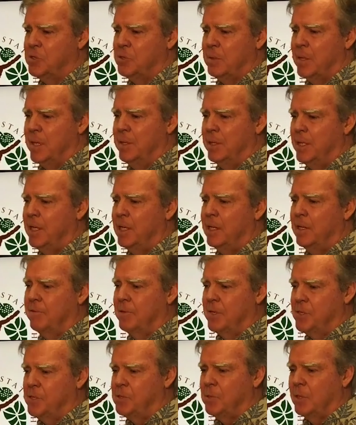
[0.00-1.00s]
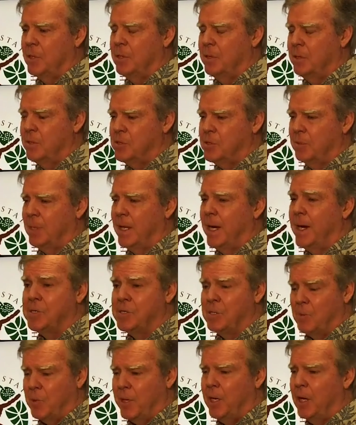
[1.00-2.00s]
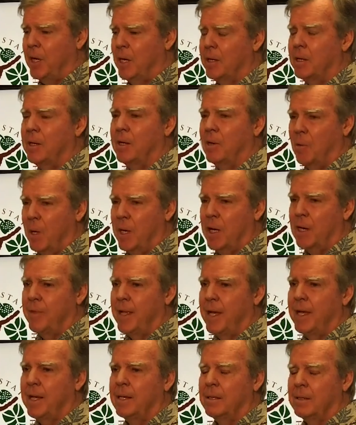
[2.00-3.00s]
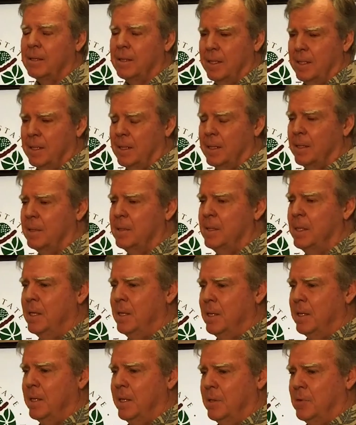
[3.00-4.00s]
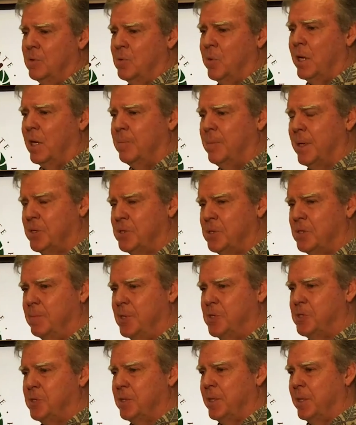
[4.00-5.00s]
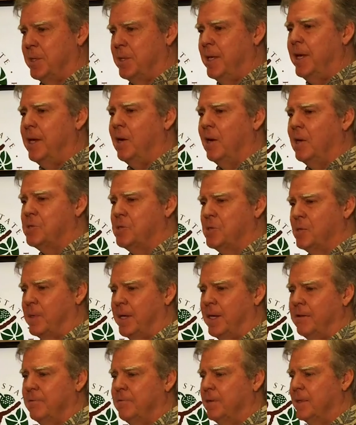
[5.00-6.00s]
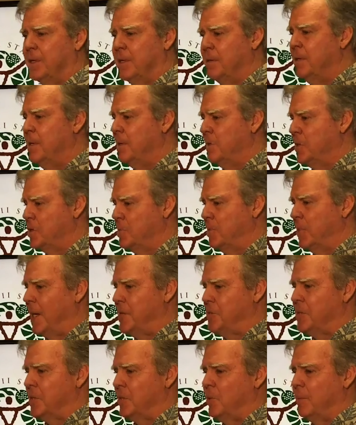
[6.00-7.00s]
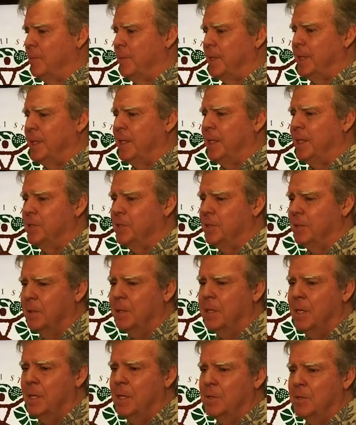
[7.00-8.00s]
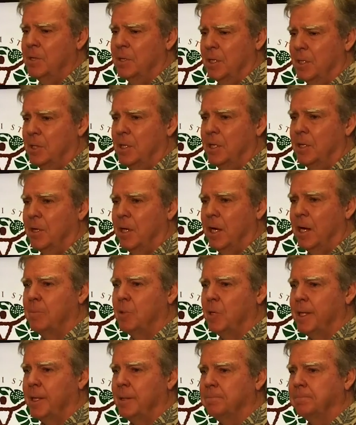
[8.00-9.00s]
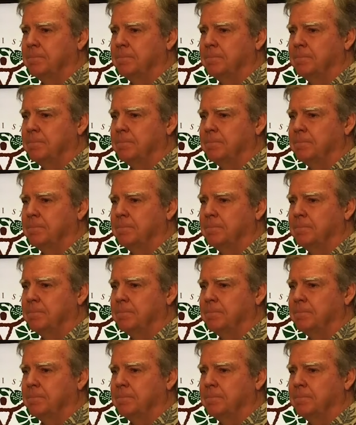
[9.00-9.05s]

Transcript: in need of these supplies, and we are aware of that and doing our best to be sure that they also have the supplies and equipment they need to continue to operate.